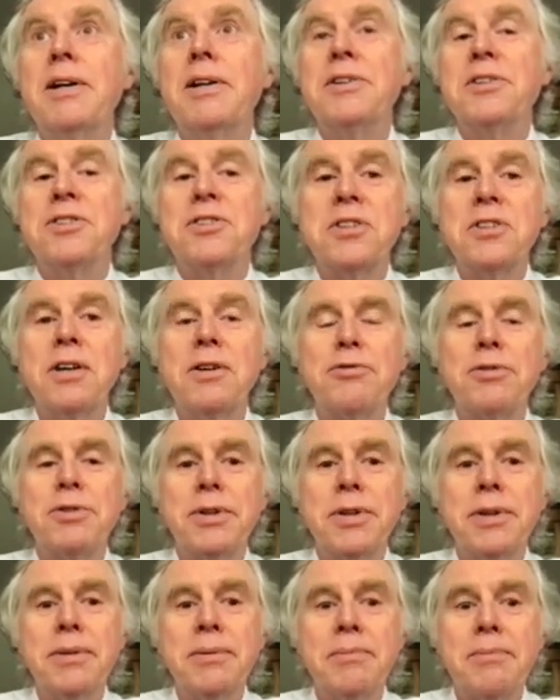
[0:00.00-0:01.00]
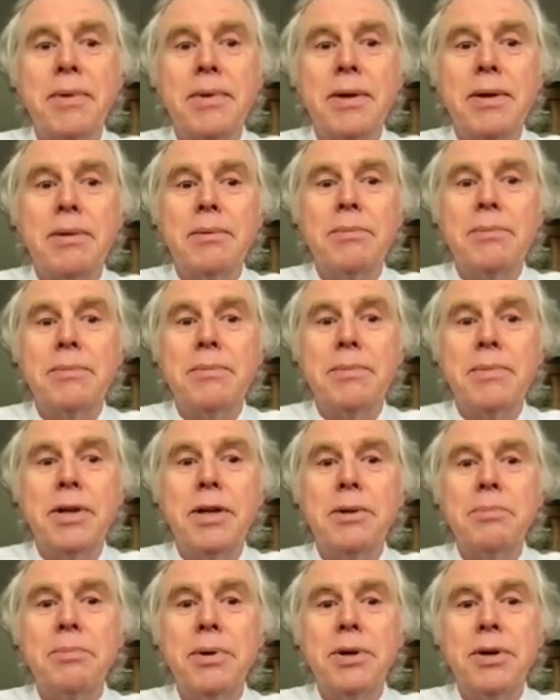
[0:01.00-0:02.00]
discovery
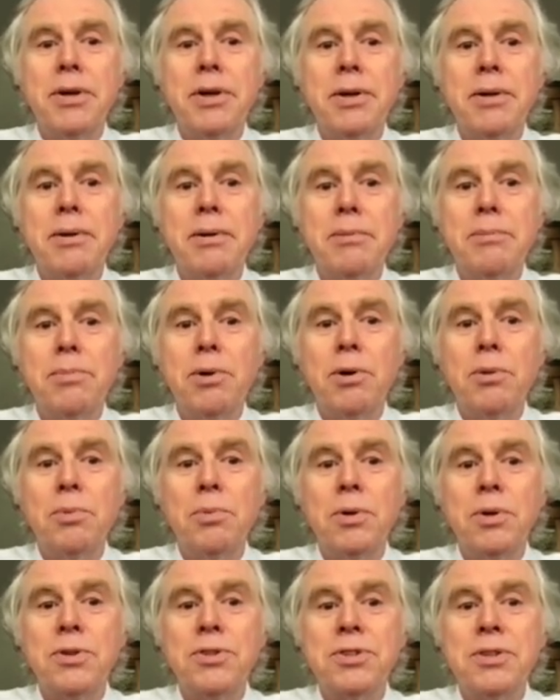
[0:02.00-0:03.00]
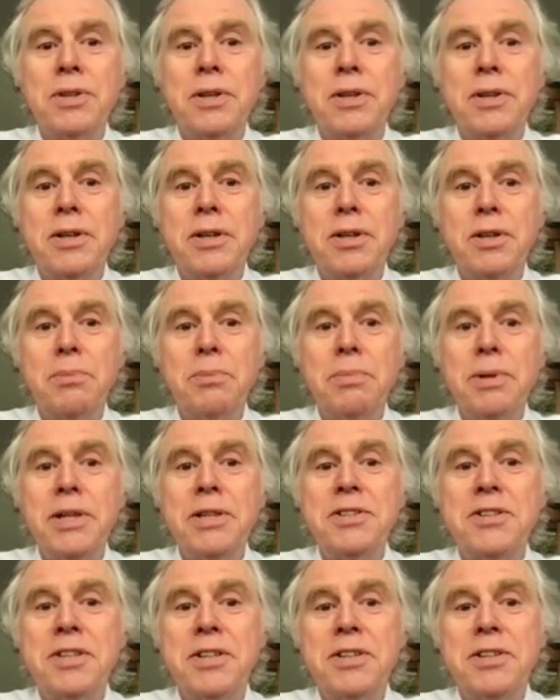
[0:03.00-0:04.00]
done by Bob Wilson and Arno
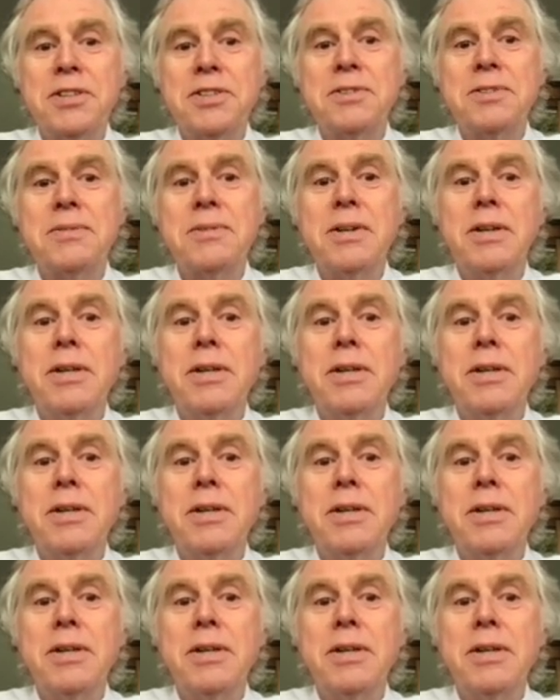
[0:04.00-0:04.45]
Penzias